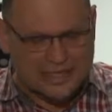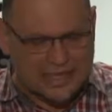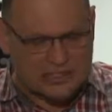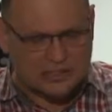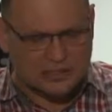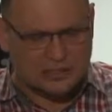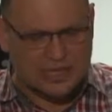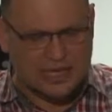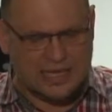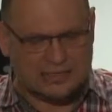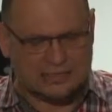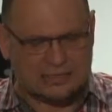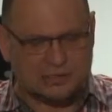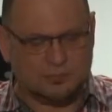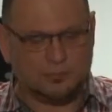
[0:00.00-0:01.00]

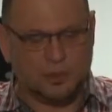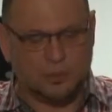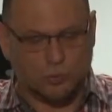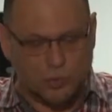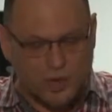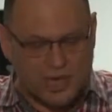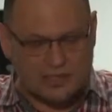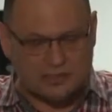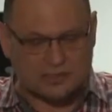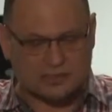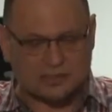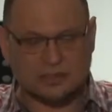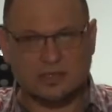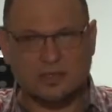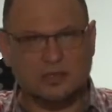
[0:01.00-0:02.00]
desolate, to be
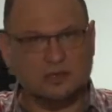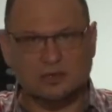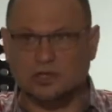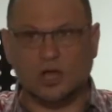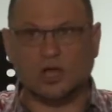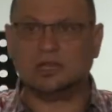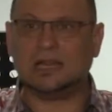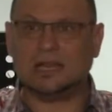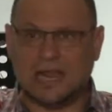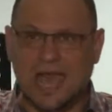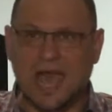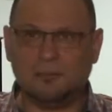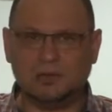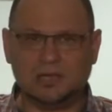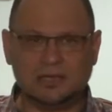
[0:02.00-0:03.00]
waste, not
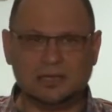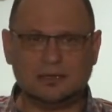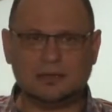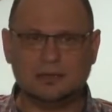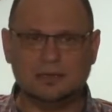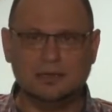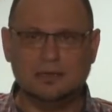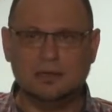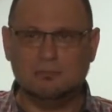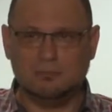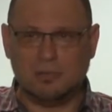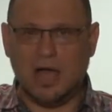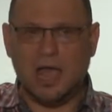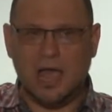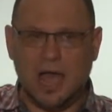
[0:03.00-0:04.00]
inhabited.
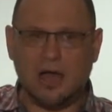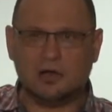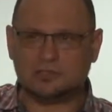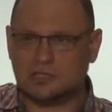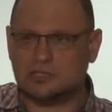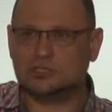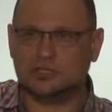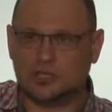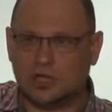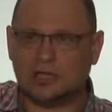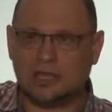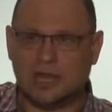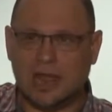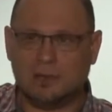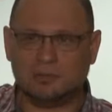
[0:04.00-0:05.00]
My house is
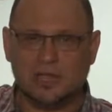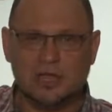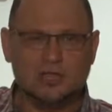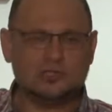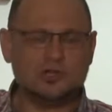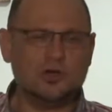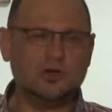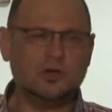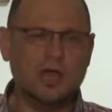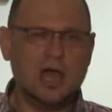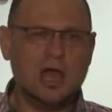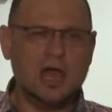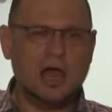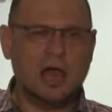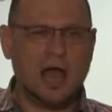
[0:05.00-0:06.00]
not inhabited. So
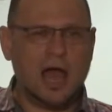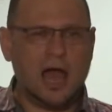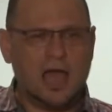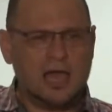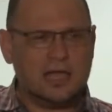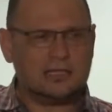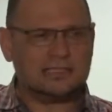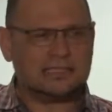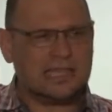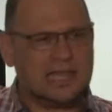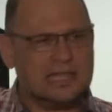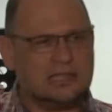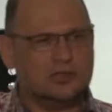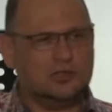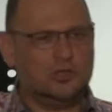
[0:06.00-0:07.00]
I
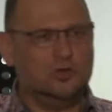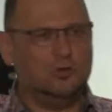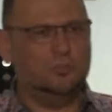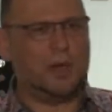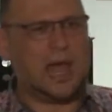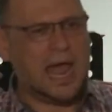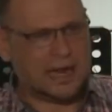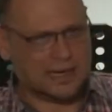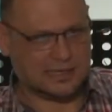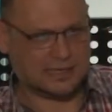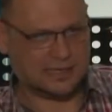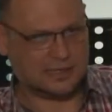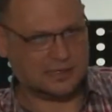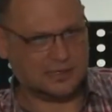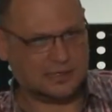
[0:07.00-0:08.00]
send you back
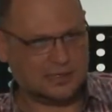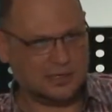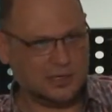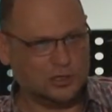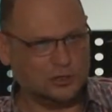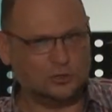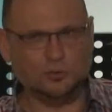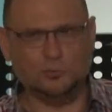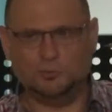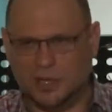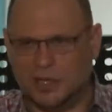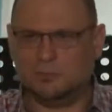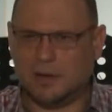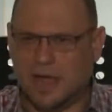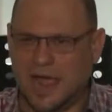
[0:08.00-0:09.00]
to
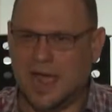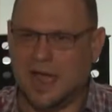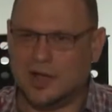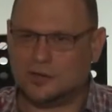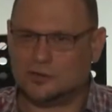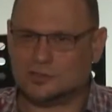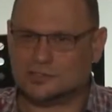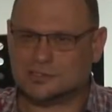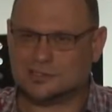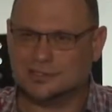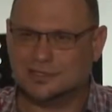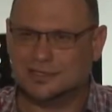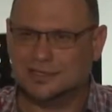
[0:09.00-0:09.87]
build my house,